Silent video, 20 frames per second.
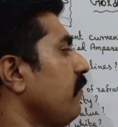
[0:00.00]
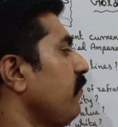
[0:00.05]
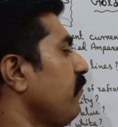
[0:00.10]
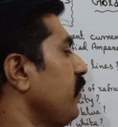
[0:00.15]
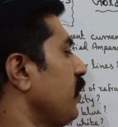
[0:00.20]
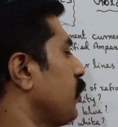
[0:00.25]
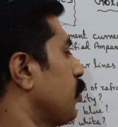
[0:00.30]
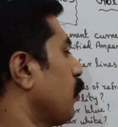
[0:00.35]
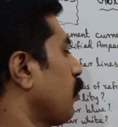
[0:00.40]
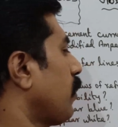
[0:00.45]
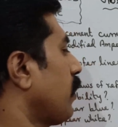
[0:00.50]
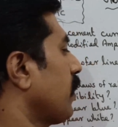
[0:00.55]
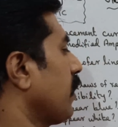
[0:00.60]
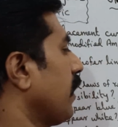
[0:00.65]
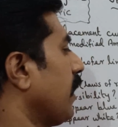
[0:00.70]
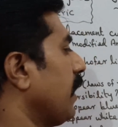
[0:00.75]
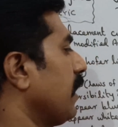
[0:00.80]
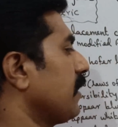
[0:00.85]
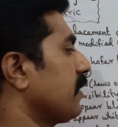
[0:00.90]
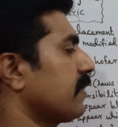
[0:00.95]
which one
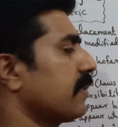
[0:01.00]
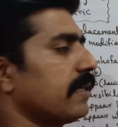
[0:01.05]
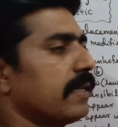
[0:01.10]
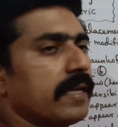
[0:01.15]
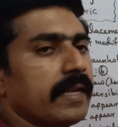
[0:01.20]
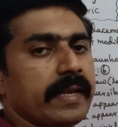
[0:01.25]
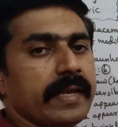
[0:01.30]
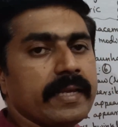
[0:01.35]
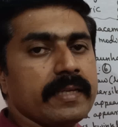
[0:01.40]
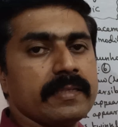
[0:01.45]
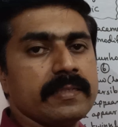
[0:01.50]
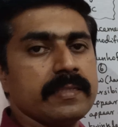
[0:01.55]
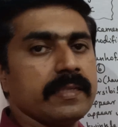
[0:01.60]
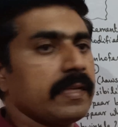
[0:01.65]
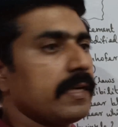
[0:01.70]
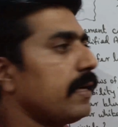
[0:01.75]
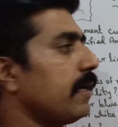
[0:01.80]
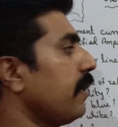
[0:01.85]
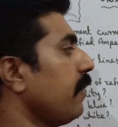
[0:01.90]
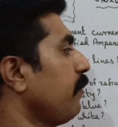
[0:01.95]
has
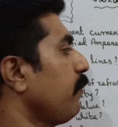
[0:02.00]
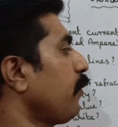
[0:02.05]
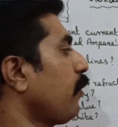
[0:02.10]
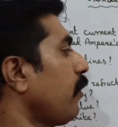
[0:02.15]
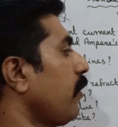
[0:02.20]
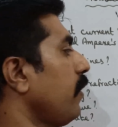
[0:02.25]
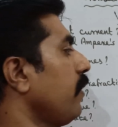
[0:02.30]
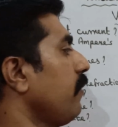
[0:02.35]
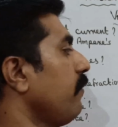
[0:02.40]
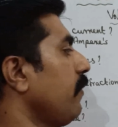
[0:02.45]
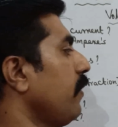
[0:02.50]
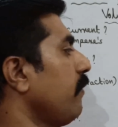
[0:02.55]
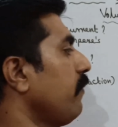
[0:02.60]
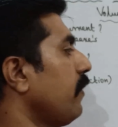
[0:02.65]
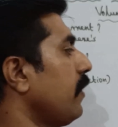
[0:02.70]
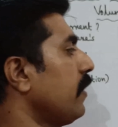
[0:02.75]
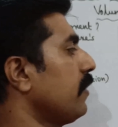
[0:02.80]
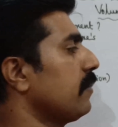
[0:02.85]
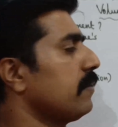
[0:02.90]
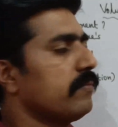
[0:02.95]
greater de Broglie
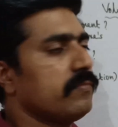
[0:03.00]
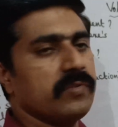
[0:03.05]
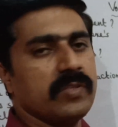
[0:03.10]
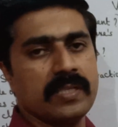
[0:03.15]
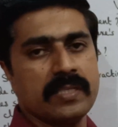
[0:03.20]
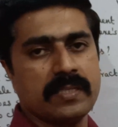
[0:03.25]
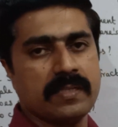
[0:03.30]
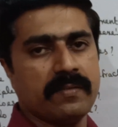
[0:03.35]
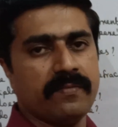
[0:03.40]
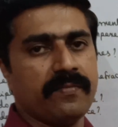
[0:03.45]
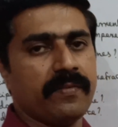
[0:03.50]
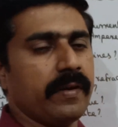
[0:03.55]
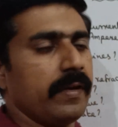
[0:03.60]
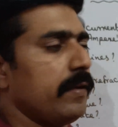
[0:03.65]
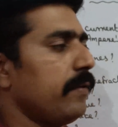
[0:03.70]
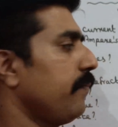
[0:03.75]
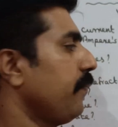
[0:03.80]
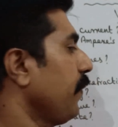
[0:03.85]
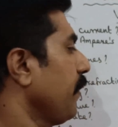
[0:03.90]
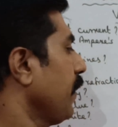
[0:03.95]
wavelength,
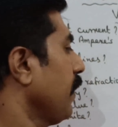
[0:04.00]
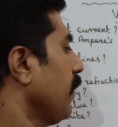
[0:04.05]
justified.